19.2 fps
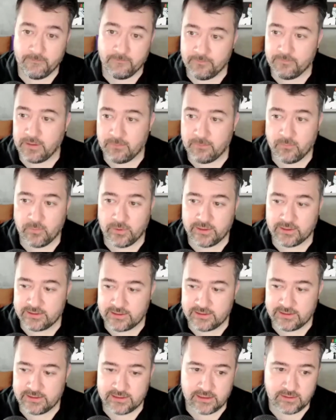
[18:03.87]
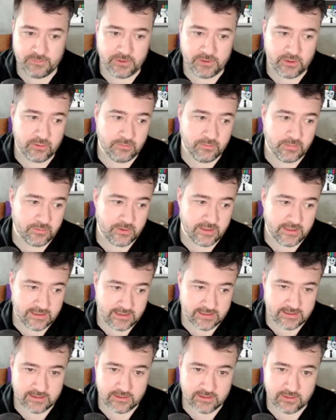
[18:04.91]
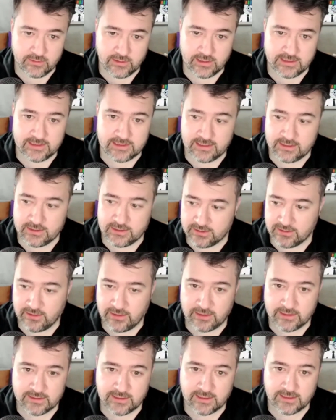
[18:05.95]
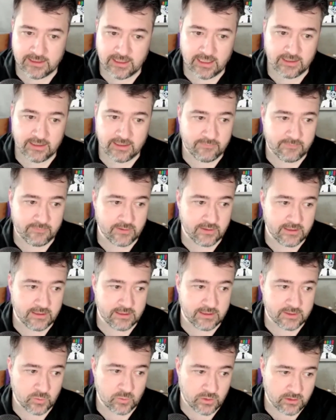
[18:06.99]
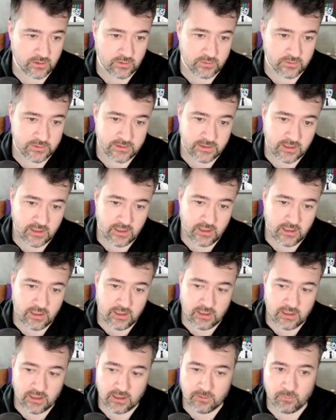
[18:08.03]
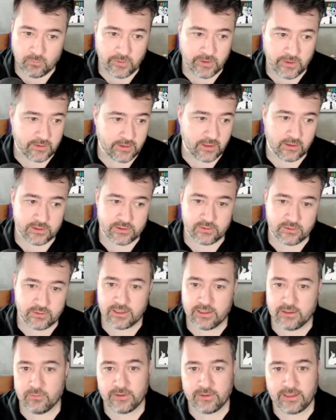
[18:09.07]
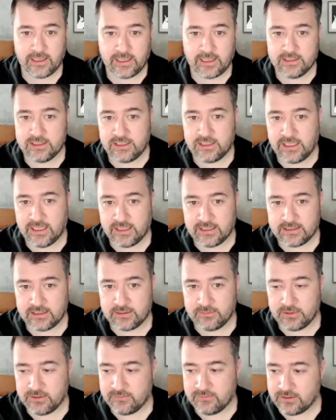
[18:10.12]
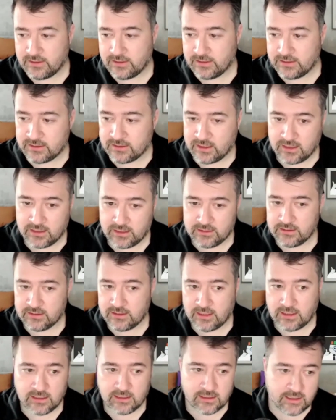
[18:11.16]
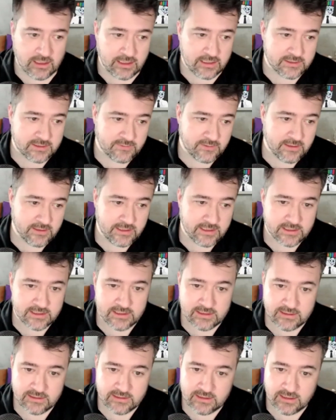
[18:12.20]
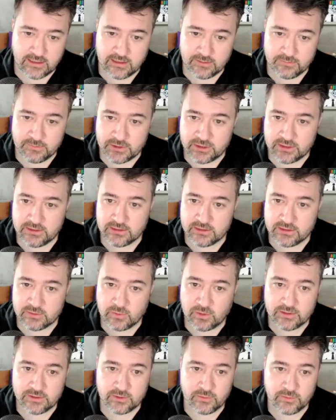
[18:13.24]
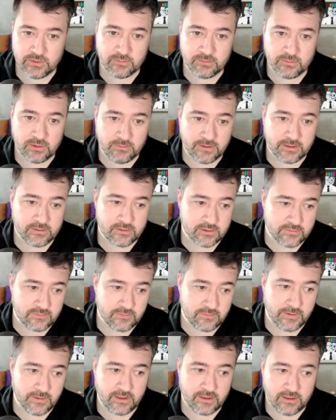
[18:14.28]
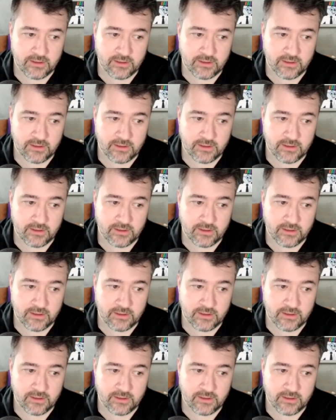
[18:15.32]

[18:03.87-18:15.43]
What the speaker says: Yep. We can see CPU, memory, disk utilization, things like that for Linux workloads. We can also tie in with EdgeDX. I believe that it's got clients for Linux machines as well, so we can pull metrics from there.